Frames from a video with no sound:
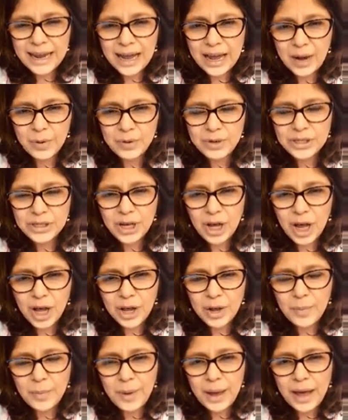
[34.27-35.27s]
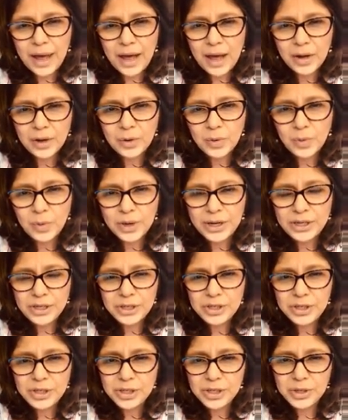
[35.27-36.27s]
I would talk about what to
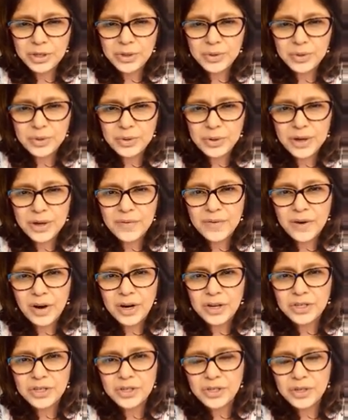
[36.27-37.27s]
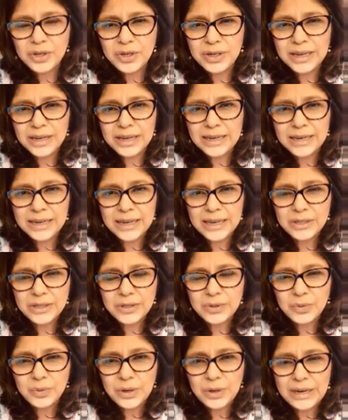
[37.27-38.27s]
do if our student is
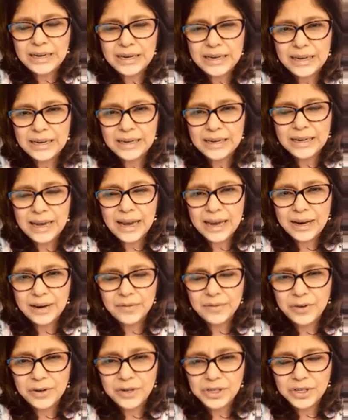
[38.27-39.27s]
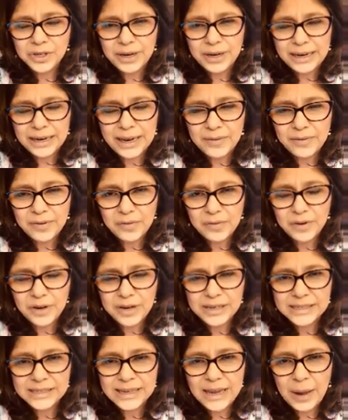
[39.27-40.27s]
reading at a 1st grade level, for
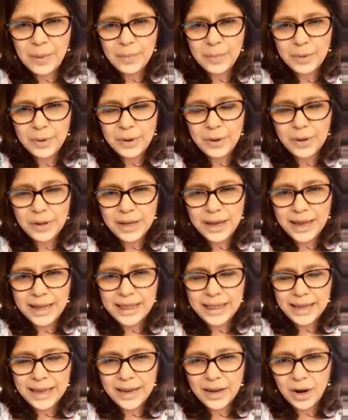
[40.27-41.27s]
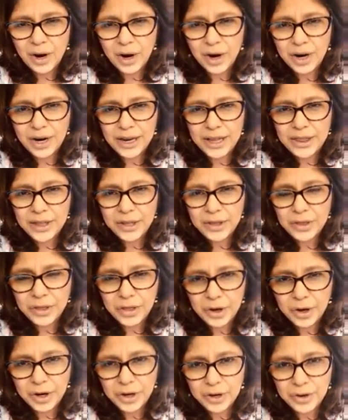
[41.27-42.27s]
example, and they are in the
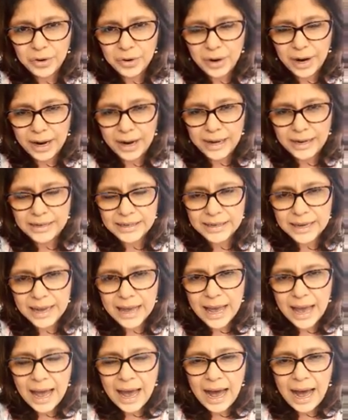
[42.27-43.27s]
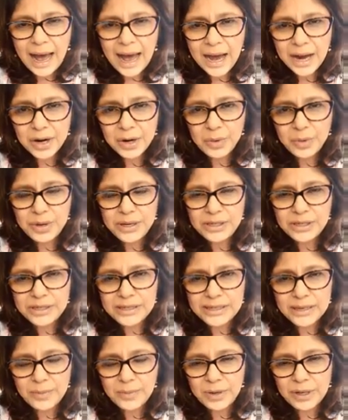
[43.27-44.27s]
3rd grade. How do we
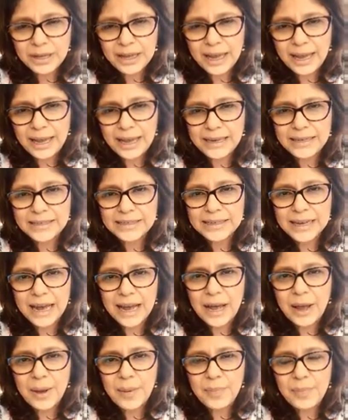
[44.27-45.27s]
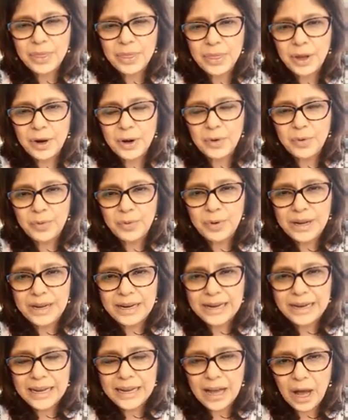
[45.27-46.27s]
stimulate their
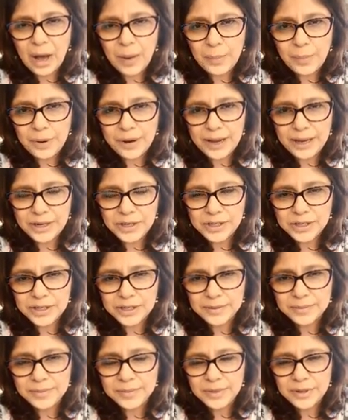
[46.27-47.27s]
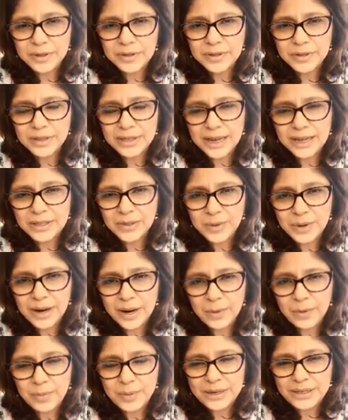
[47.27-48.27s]
reading comprehension? So that's what I
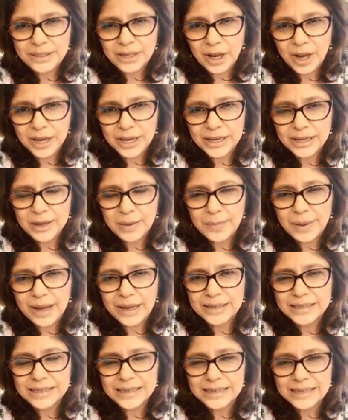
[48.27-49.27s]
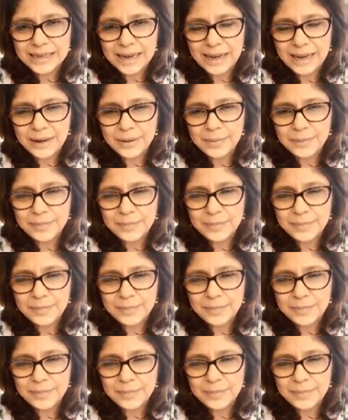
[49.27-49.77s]
will be talking about today.